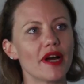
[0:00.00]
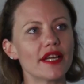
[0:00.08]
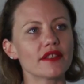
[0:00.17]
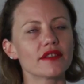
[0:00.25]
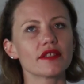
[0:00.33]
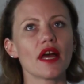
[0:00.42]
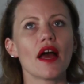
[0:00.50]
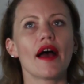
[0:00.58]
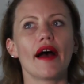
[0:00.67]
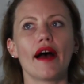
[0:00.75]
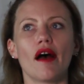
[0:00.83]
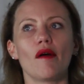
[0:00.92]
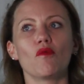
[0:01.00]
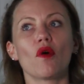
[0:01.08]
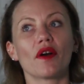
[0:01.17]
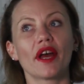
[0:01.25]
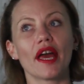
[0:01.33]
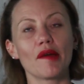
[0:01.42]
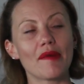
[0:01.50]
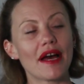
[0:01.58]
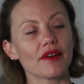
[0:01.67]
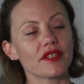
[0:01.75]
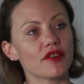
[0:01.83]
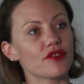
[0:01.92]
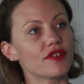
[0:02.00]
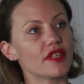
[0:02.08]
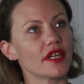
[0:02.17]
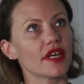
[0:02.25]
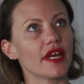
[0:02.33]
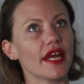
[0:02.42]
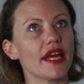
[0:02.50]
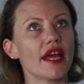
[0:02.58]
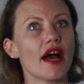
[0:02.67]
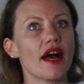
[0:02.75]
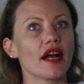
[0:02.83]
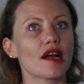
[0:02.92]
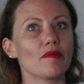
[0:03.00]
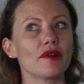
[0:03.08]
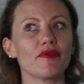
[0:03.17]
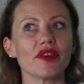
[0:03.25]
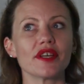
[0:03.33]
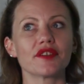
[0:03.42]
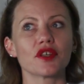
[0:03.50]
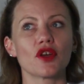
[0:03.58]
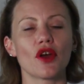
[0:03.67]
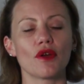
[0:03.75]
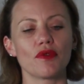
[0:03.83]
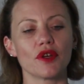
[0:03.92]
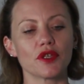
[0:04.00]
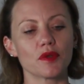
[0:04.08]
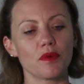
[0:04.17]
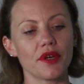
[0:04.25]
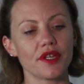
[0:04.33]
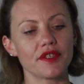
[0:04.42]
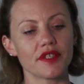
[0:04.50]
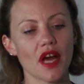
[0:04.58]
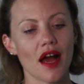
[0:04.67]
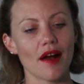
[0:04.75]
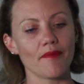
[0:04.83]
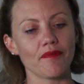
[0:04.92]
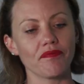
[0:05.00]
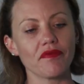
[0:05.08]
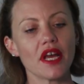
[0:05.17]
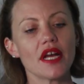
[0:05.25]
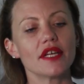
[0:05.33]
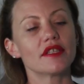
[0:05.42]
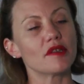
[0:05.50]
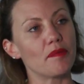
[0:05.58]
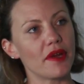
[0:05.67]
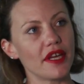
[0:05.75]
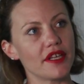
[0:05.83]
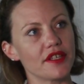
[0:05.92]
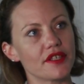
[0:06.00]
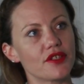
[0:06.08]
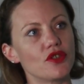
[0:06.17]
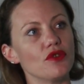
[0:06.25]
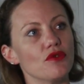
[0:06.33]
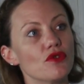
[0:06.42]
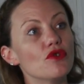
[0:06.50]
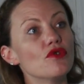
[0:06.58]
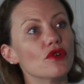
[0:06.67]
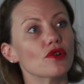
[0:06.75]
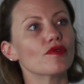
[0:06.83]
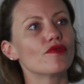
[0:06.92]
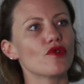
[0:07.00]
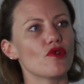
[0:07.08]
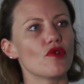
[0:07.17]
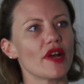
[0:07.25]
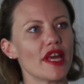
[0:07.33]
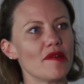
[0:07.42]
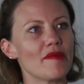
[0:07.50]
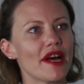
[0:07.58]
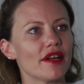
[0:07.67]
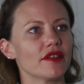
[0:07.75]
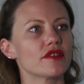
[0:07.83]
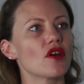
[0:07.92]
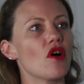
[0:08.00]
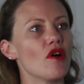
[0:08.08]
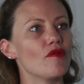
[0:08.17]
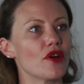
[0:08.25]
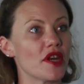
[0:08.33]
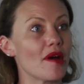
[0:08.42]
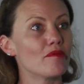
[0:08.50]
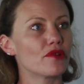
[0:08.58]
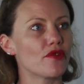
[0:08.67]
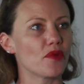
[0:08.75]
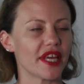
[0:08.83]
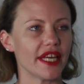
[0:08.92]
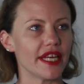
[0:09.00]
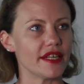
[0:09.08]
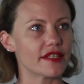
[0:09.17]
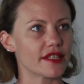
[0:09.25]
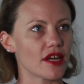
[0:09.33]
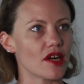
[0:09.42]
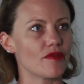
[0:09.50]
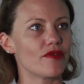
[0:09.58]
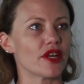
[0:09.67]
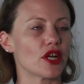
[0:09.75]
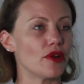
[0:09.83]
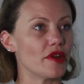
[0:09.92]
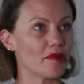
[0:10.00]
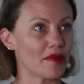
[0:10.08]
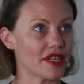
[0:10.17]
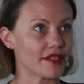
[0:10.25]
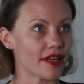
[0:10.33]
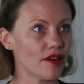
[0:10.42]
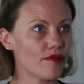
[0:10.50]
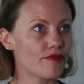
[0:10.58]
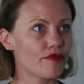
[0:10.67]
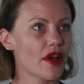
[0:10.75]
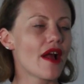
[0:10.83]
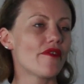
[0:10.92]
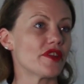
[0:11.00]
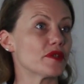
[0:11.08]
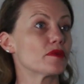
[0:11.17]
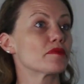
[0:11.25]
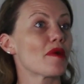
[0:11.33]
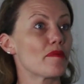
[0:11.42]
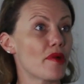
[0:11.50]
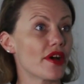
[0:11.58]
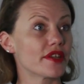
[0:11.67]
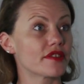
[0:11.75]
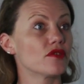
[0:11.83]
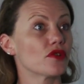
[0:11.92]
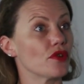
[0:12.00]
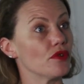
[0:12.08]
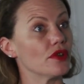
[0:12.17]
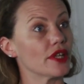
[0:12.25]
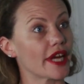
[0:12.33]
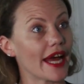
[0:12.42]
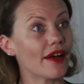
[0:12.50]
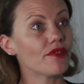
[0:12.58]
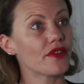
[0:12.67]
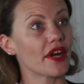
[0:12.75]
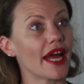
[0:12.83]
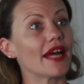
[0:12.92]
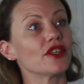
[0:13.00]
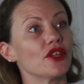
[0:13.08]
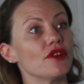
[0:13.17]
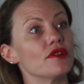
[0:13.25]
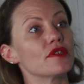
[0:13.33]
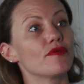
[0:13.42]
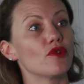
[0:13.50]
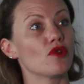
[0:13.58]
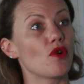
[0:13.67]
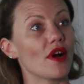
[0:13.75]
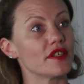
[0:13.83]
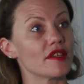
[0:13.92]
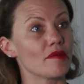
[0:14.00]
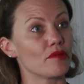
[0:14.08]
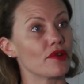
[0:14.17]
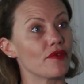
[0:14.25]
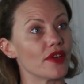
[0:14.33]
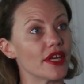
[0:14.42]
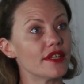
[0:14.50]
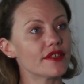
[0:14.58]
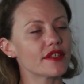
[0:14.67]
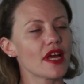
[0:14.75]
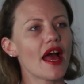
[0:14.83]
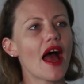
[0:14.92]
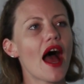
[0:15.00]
US. One came out, interestingly, a couple of years ago that was subpoenas to Google for emails of a number of WikiLeaks staff, including myself. This was my personal Google account that I hadn't used for quite a number of years.